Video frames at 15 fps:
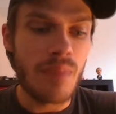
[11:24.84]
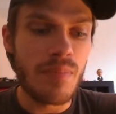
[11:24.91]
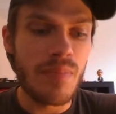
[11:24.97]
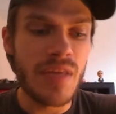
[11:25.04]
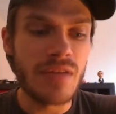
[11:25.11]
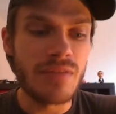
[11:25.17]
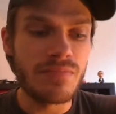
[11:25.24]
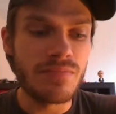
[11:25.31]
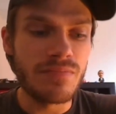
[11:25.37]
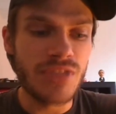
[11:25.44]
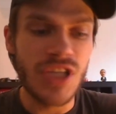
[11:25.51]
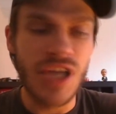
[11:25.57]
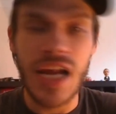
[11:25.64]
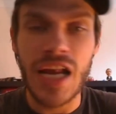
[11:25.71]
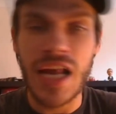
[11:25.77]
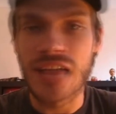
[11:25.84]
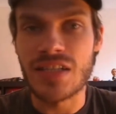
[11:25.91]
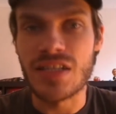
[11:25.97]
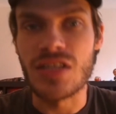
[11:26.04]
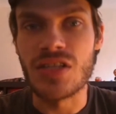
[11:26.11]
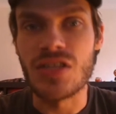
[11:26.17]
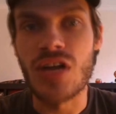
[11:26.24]
Big shout out
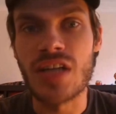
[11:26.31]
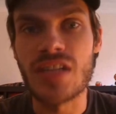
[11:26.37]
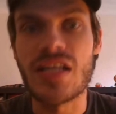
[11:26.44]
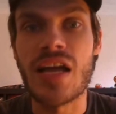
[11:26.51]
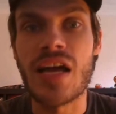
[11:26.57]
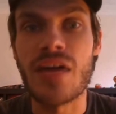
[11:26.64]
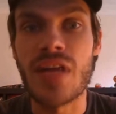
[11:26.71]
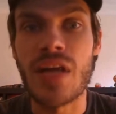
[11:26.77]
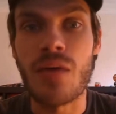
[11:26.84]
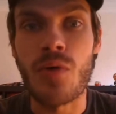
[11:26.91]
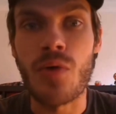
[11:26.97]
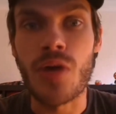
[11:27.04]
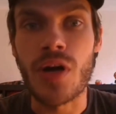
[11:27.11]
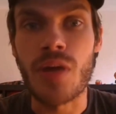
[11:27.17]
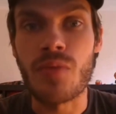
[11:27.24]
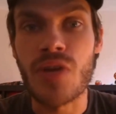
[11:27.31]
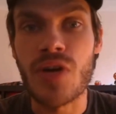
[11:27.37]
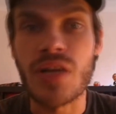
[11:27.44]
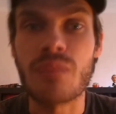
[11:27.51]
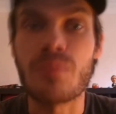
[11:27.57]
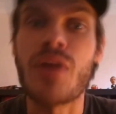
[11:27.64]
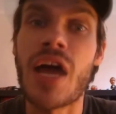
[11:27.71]
to the Dice Tower Network. I'm
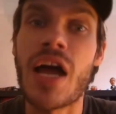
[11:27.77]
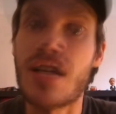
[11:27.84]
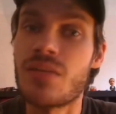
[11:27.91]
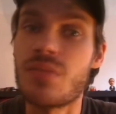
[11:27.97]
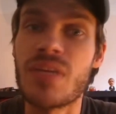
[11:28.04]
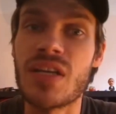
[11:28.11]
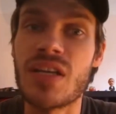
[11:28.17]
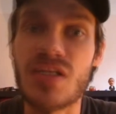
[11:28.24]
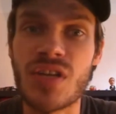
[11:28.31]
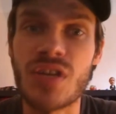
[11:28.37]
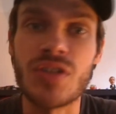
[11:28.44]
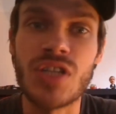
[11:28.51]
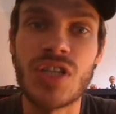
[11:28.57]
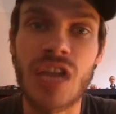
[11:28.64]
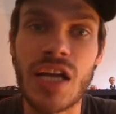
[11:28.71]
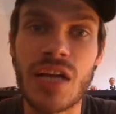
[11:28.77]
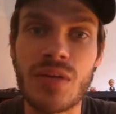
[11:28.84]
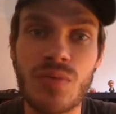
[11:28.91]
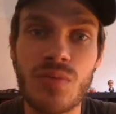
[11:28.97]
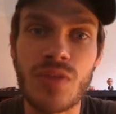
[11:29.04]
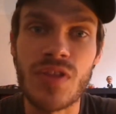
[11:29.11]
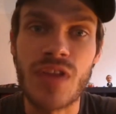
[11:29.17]
really proud to be
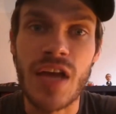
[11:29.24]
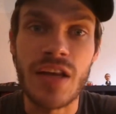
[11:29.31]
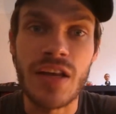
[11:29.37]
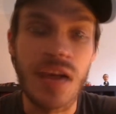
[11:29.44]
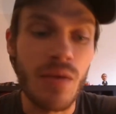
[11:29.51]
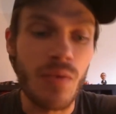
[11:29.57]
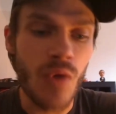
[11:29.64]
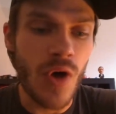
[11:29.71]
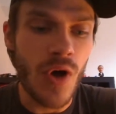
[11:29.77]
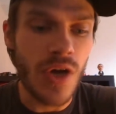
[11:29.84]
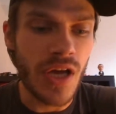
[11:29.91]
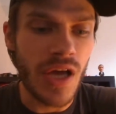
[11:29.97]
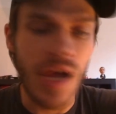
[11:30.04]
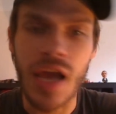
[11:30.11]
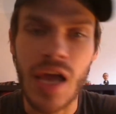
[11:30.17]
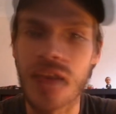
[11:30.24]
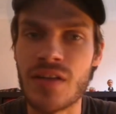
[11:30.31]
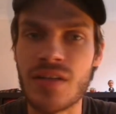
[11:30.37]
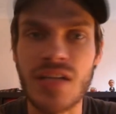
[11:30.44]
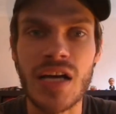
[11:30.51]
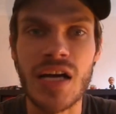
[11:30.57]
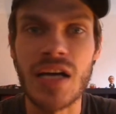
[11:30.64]
associated with that network,
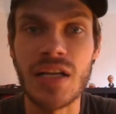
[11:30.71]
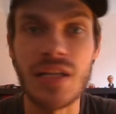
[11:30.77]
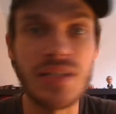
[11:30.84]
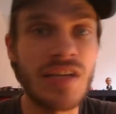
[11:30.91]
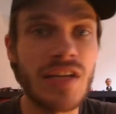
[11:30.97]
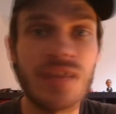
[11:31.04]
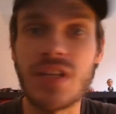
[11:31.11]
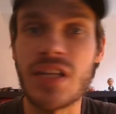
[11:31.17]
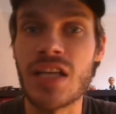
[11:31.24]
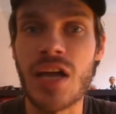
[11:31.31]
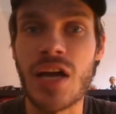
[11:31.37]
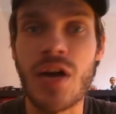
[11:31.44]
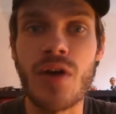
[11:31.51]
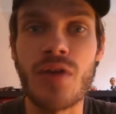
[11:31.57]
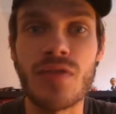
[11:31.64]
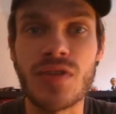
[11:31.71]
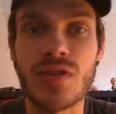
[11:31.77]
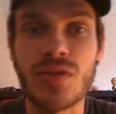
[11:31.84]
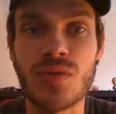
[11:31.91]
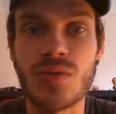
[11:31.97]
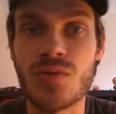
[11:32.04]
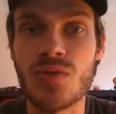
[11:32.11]
and definitely go over
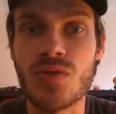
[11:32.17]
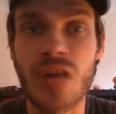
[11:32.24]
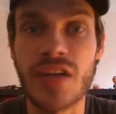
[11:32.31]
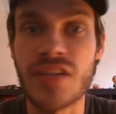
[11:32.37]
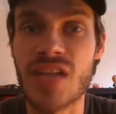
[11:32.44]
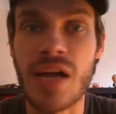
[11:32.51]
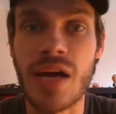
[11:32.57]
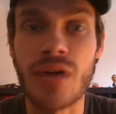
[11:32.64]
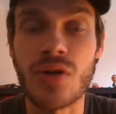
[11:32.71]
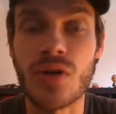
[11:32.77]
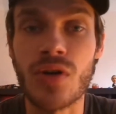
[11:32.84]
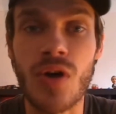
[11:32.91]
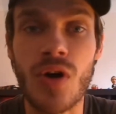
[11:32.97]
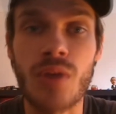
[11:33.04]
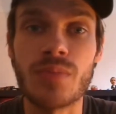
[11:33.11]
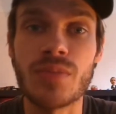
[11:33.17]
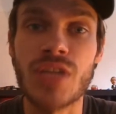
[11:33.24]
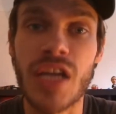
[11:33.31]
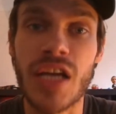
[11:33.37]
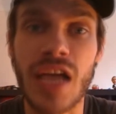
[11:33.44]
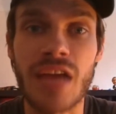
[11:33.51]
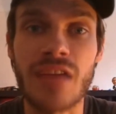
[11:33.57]
to dicetower.com,
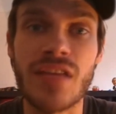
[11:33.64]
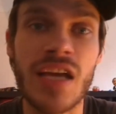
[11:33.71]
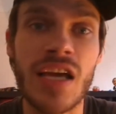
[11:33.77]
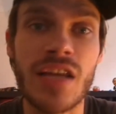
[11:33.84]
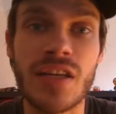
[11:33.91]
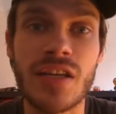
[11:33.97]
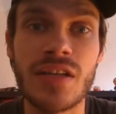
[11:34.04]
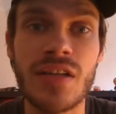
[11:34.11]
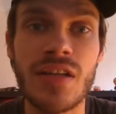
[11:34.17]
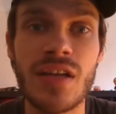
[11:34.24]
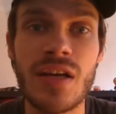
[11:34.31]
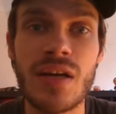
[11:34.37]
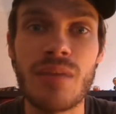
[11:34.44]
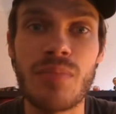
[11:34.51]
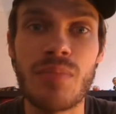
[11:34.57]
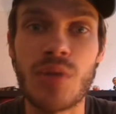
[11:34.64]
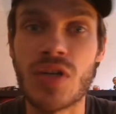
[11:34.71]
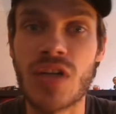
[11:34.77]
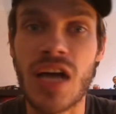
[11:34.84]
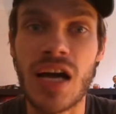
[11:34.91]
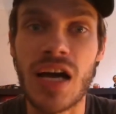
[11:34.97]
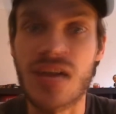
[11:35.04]
check out the other
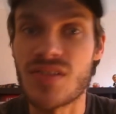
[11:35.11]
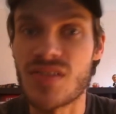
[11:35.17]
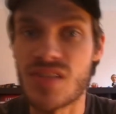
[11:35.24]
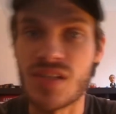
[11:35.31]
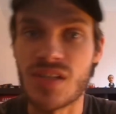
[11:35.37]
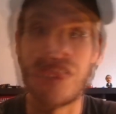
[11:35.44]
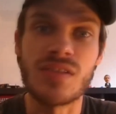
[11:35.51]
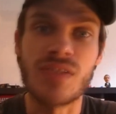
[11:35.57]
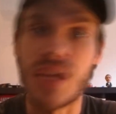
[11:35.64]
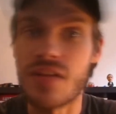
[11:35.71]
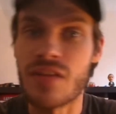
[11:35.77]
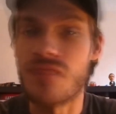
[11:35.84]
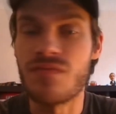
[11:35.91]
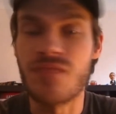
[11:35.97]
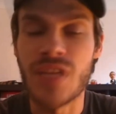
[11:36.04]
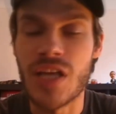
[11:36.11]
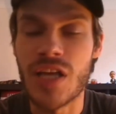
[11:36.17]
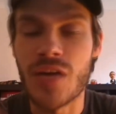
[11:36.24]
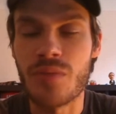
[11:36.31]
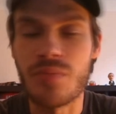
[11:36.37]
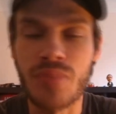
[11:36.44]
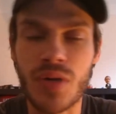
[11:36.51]
podcasts and
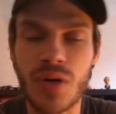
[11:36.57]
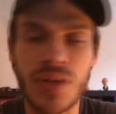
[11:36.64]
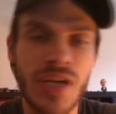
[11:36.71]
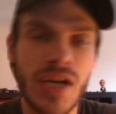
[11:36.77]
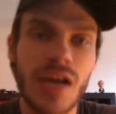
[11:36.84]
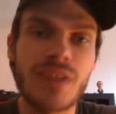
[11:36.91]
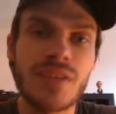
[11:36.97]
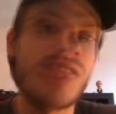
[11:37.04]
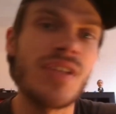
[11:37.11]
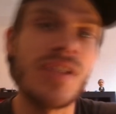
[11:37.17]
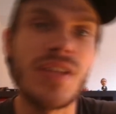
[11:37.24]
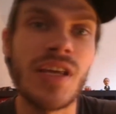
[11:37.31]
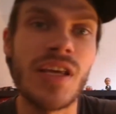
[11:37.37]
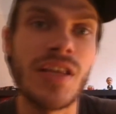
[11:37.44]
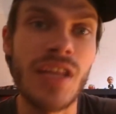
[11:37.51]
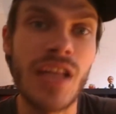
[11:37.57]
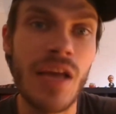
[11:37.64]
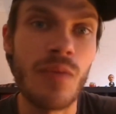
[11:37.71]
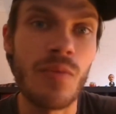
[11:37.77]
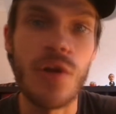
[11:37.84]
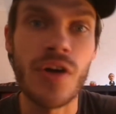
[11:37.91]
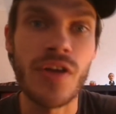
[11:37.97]
video podcasts in the
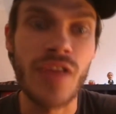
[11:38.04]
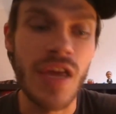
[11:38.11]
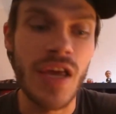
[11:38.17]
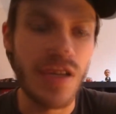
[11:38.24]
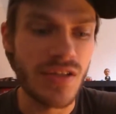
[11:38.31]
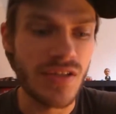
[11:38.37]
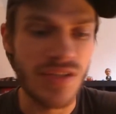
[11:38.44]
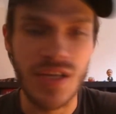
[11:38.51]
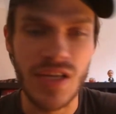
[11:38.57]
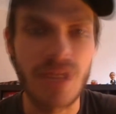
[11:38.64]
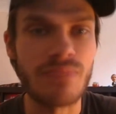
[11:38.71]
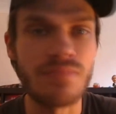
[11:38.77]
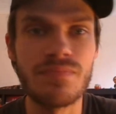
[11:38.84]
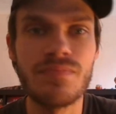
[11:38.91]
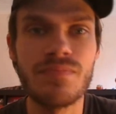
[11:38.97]
network there, because they're